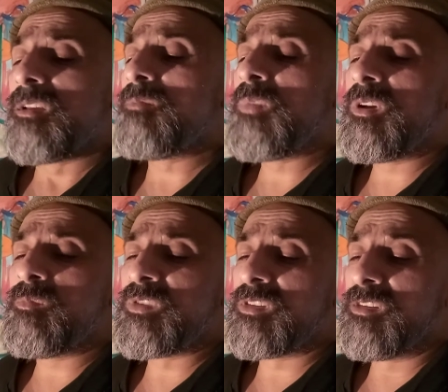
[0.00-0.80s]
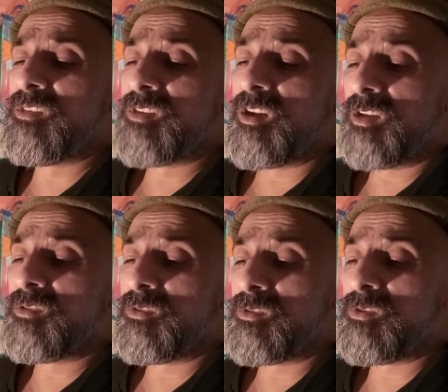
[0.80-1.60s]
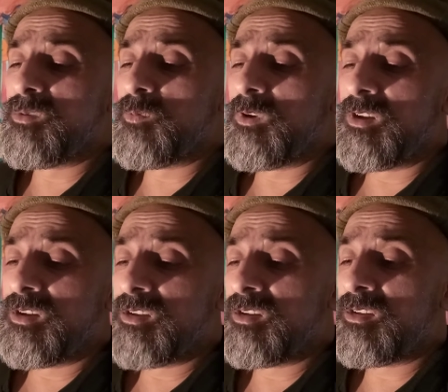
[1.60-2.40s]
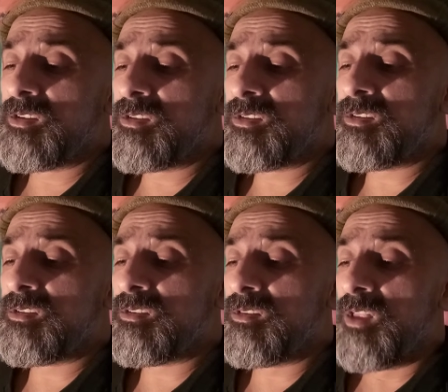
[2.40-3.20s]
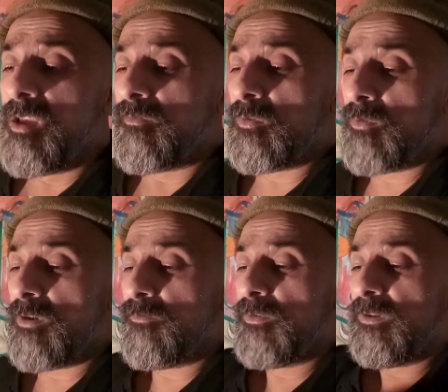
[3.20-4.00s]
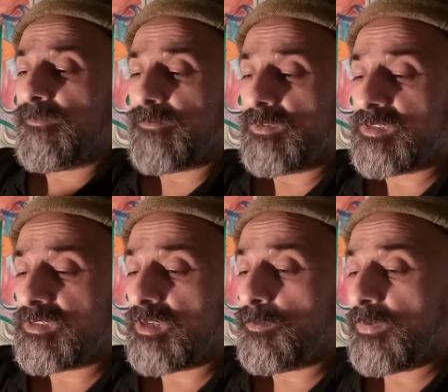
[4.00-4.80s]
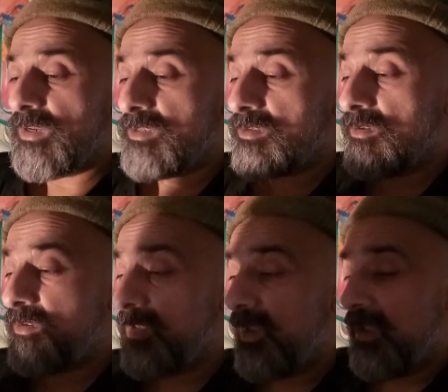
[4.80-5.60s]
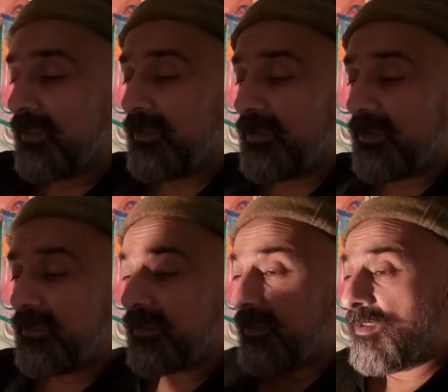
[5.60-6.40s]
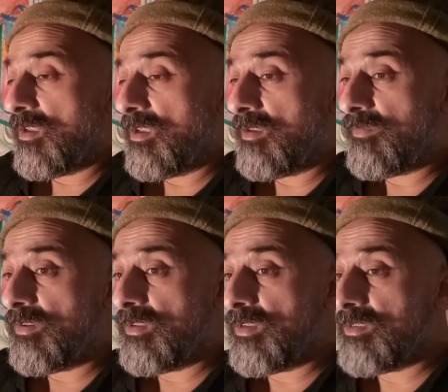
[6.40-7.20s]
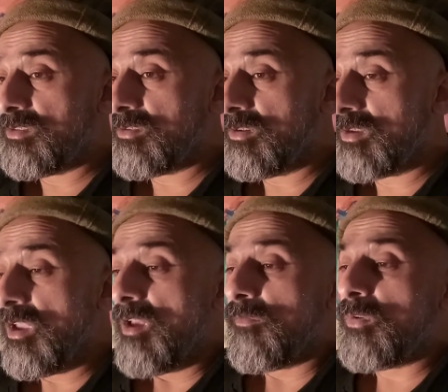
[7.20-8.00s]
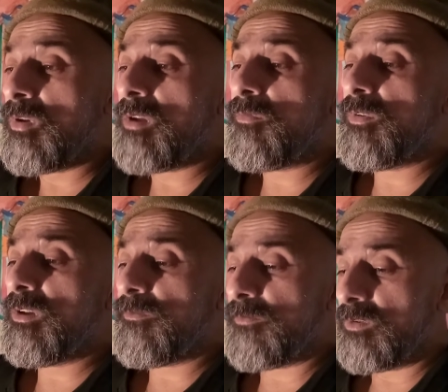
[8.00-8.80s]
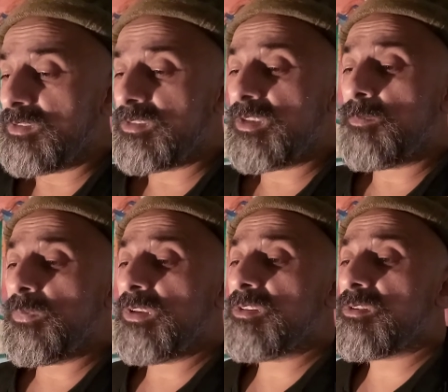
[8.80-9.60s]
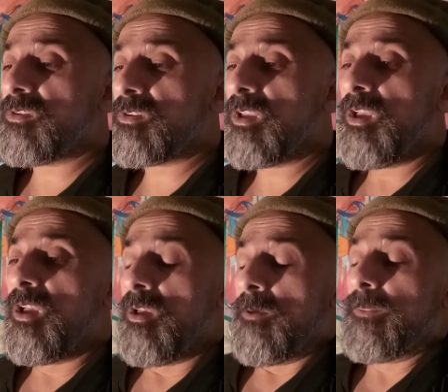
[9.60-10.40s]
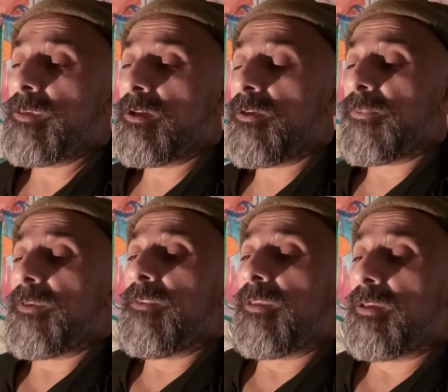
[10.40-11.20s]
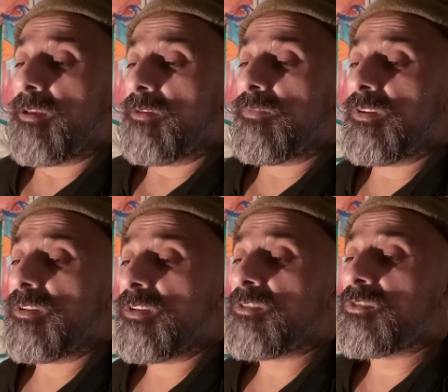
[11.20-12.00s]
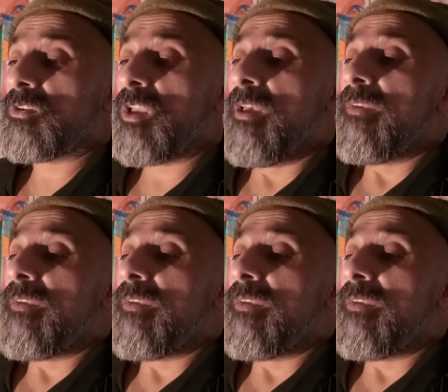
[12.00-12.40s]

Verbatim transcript: Imam Sajjad all the while. For every footstep he took, the earth and heaven it shook. For every footstep he took, the earth and heaven it shook.